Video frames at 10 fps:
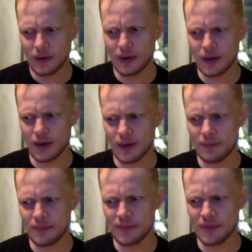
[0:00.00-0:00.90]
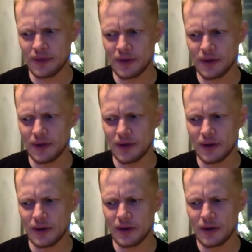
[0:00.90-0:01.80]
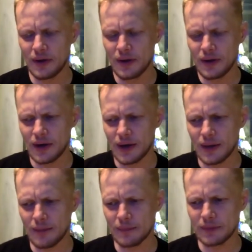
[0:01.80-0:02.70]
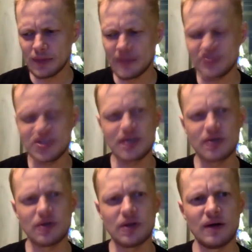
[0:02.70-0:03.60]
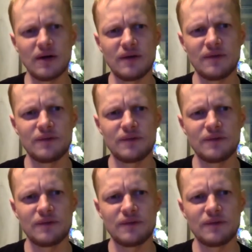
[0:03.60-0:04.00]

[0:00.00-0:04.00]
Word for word: um, the um, life cycle of